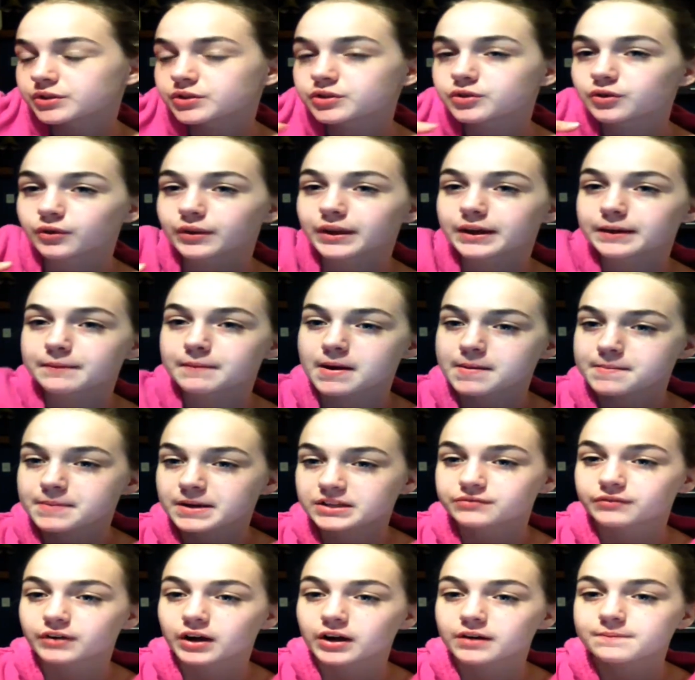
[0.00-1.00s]
So like my
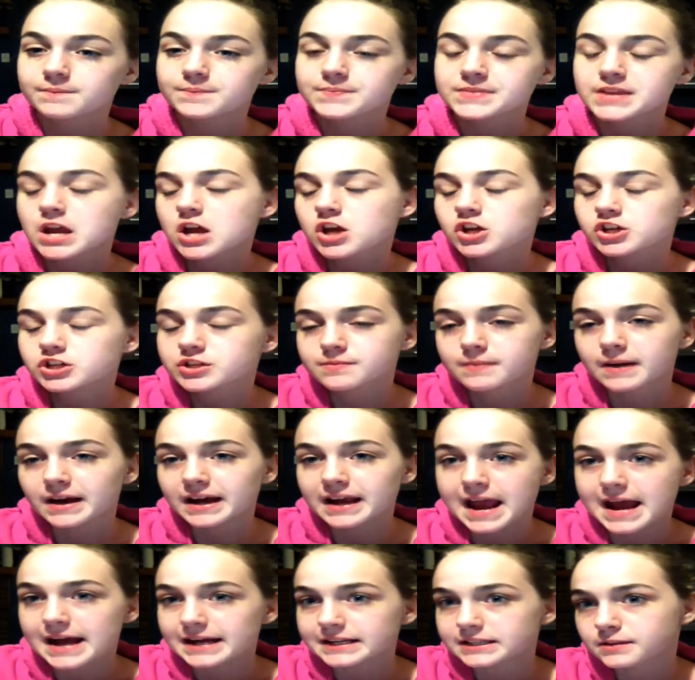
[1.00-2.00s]
best friend, she might
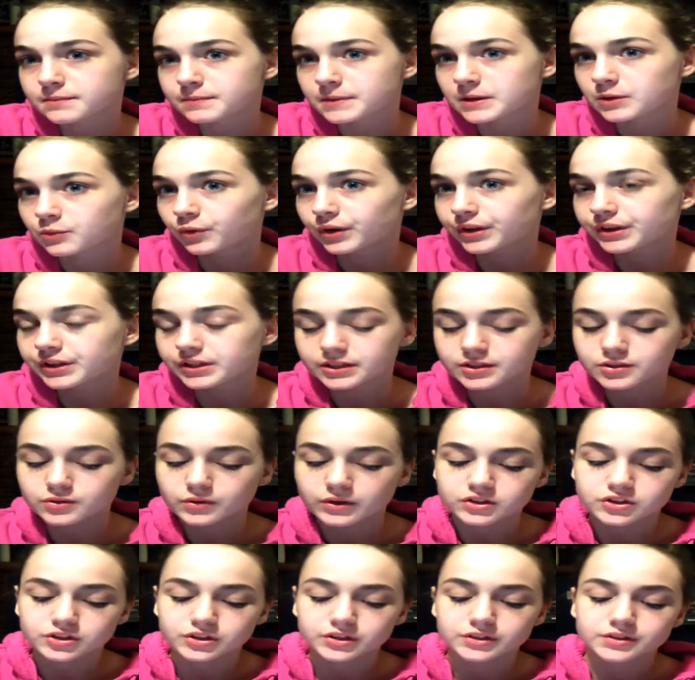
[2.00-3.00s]
ask me one of these
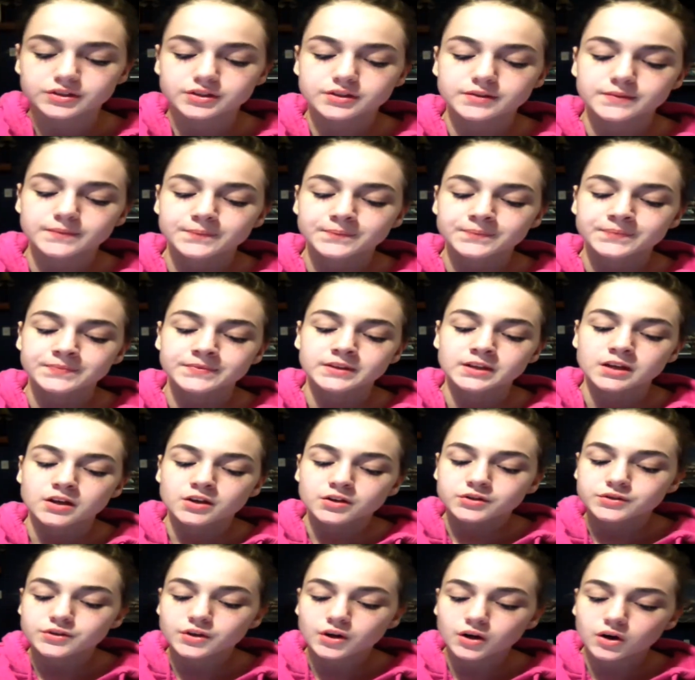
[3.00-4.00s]
questions.
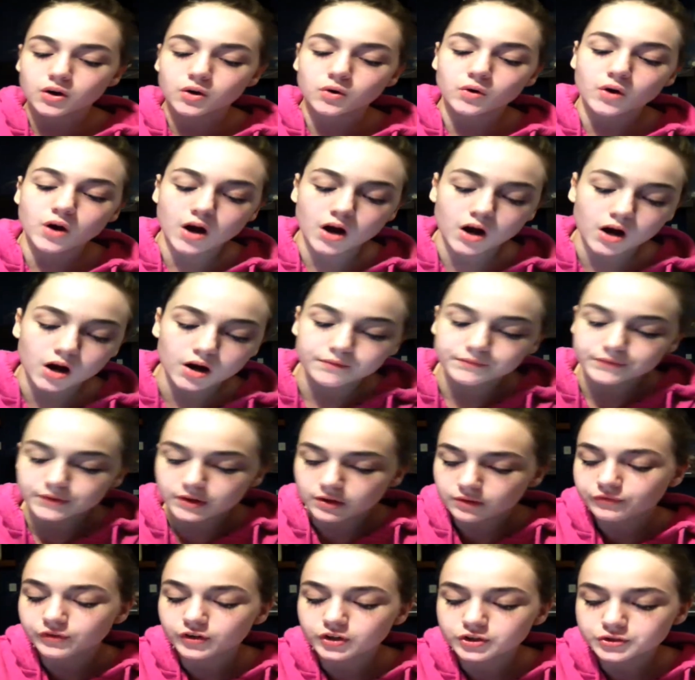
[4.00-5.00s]
So
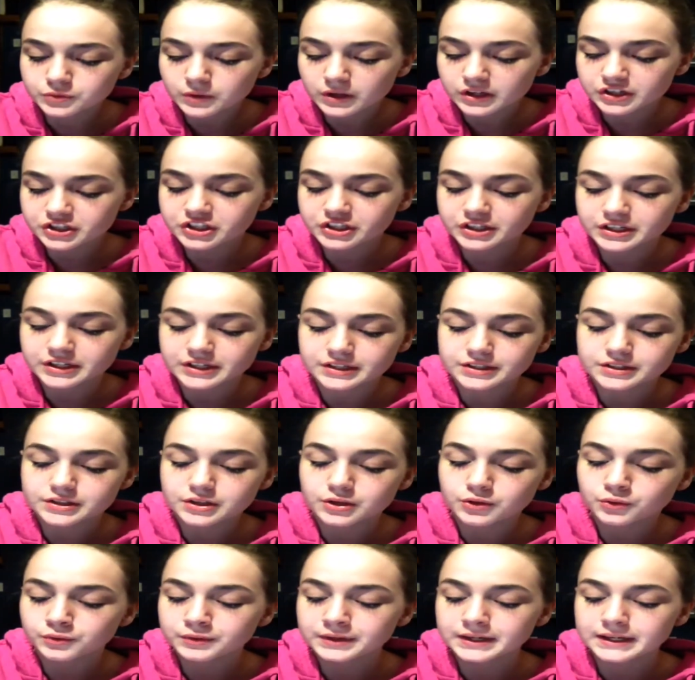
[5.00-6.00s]
the first question is,
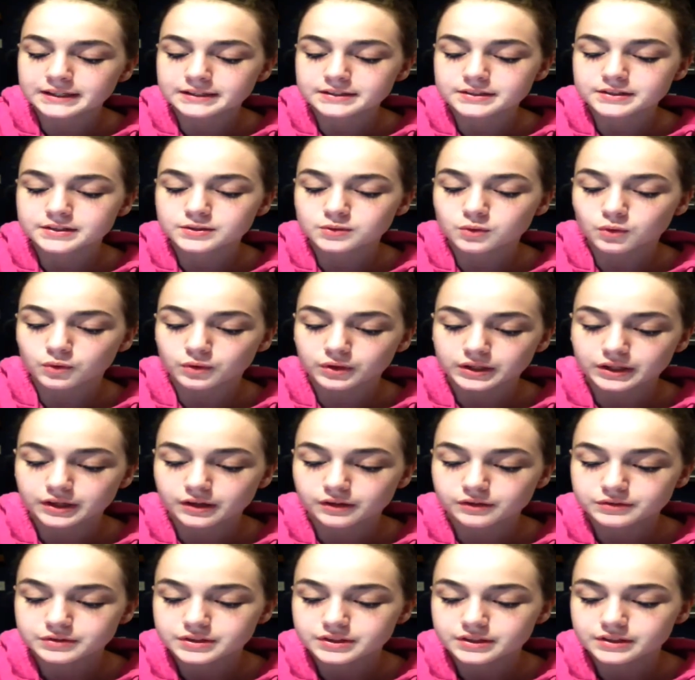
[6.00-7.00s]
who gets
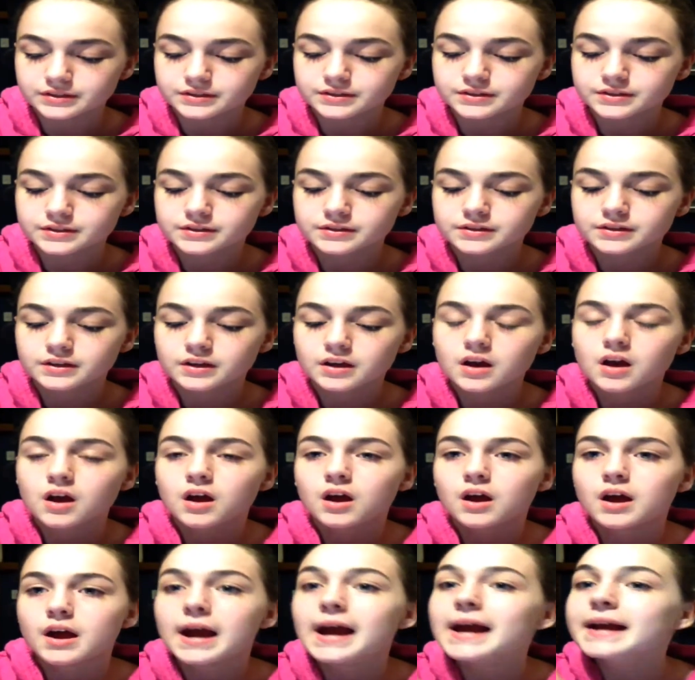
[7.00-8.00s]
scoliosis?
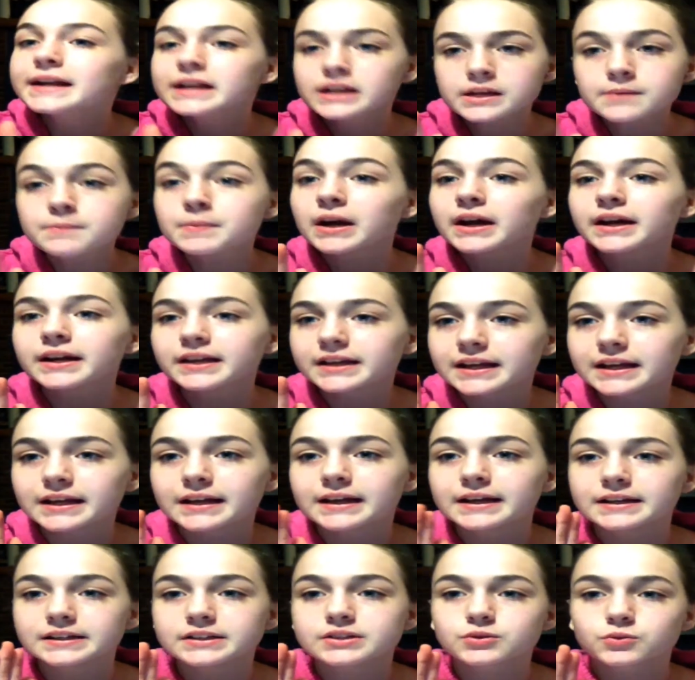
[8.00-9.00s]
Anybody can
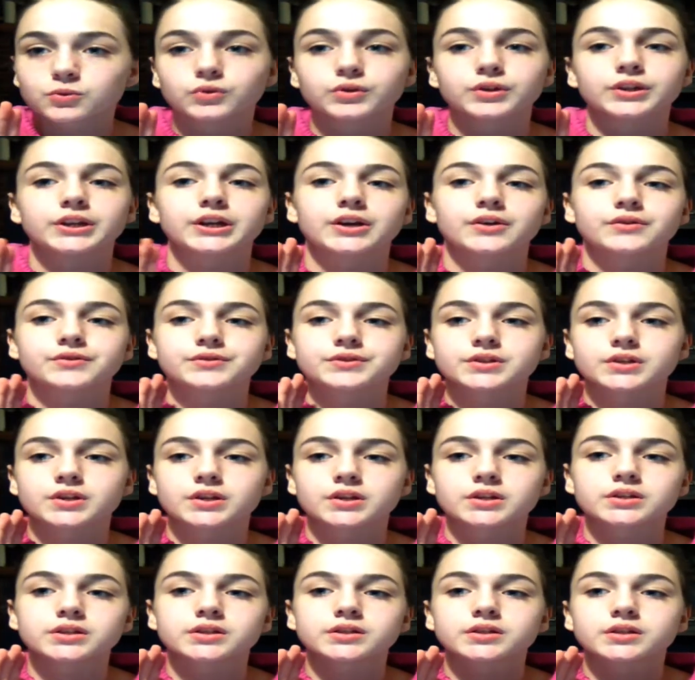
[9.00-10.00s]
get
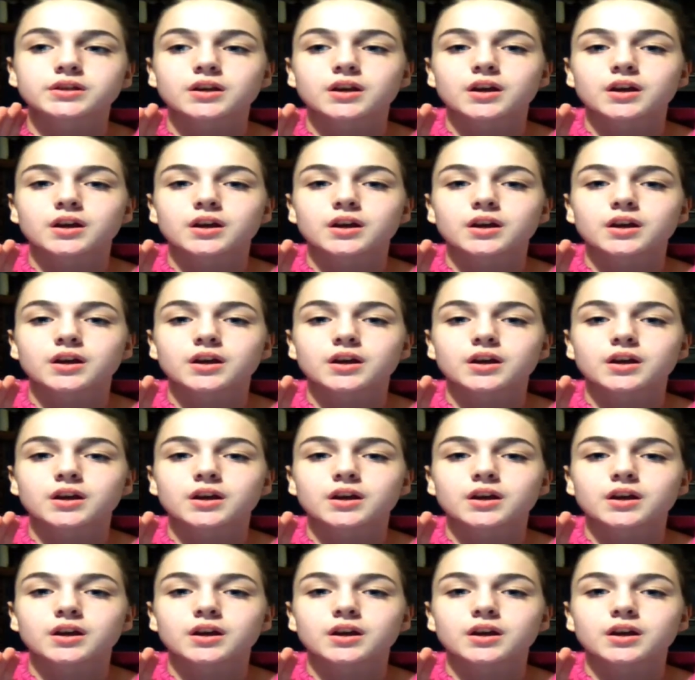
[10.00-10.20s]
scoliosis.